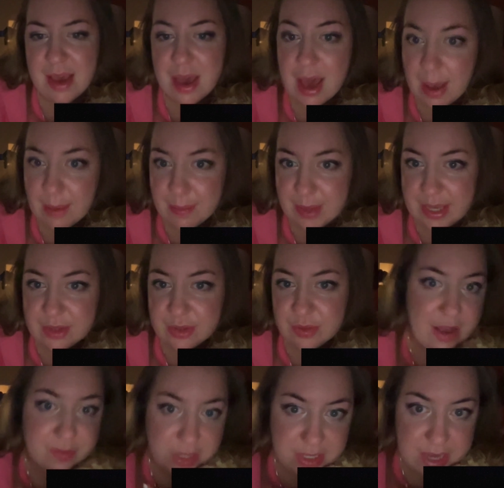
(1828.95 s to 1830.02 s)
at peace for
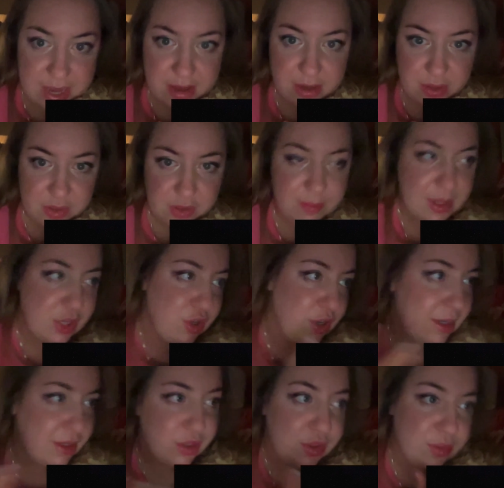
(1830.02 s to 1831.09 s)
half a day. So I'm like
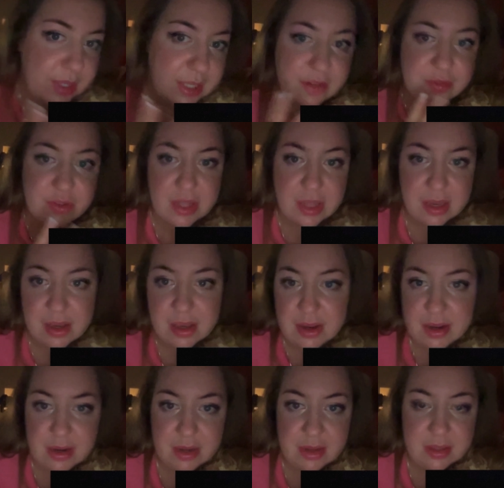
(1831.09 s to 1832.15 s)
trying to squeeze everything in,
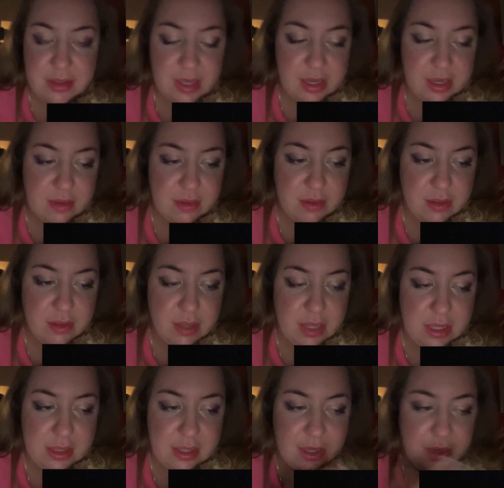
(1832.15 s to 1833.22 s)
and it's like
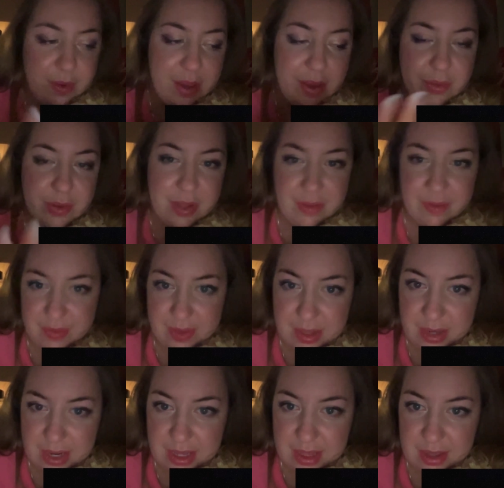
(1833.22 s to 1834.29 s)
you can't really feel
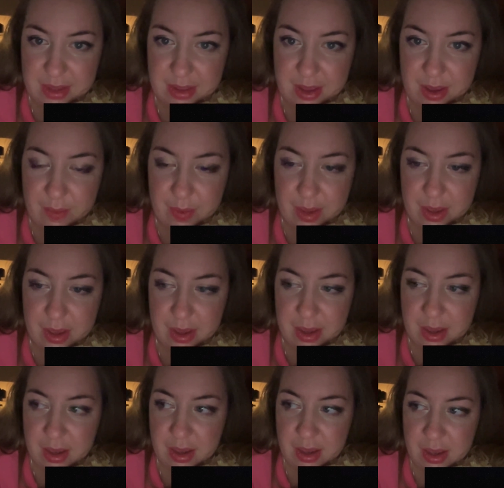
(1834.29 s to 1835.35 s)
anything that way.
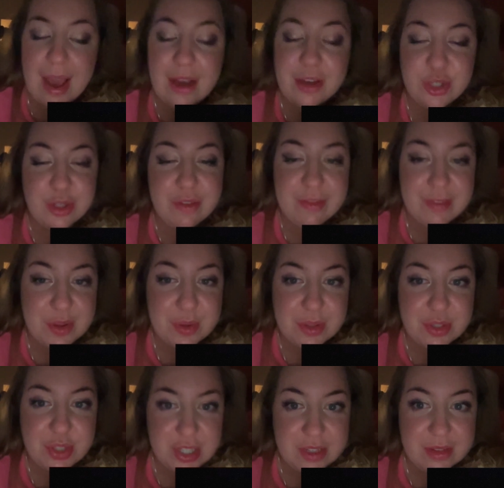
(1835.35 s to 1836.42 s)
I actually felt
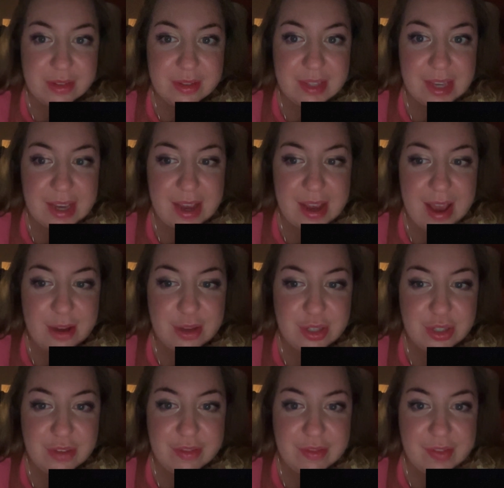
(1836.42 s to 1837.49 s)
chills. Like I
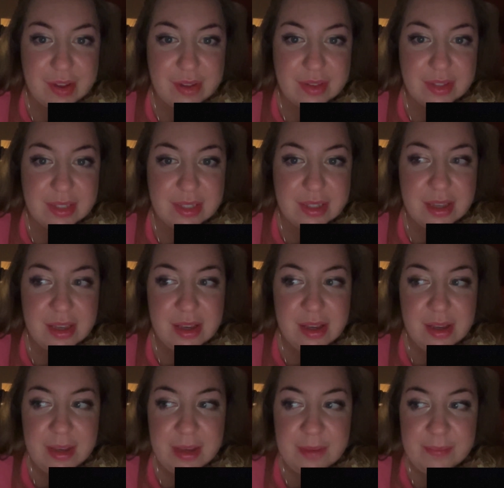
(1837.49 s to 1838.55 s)
actually felt
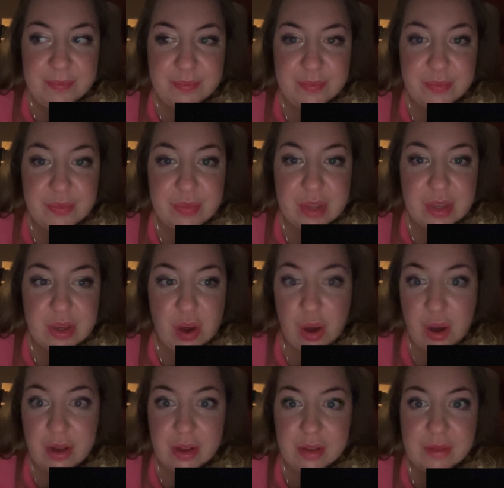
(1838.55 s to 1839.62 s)

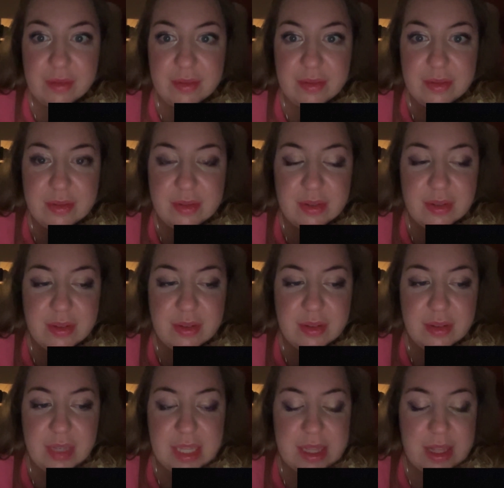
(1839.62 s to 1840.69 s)
God
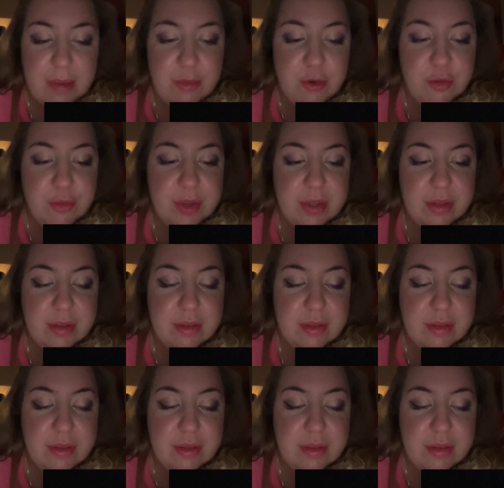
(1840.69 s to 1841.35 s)
in that moment,